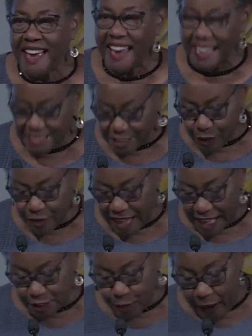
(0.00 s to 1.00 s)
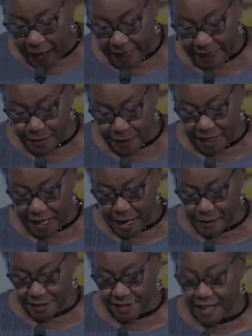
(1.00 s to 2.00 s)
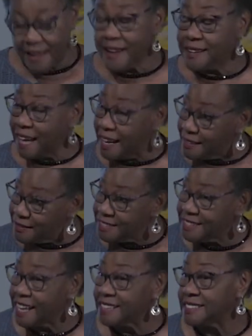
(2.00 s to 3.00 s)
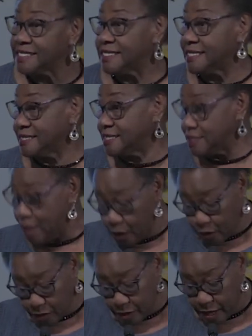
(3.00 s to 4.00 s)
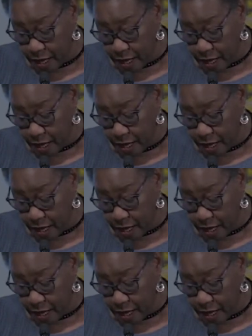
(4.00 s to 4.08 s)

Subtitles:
And so that's why it becomes kind of a nice thing to know.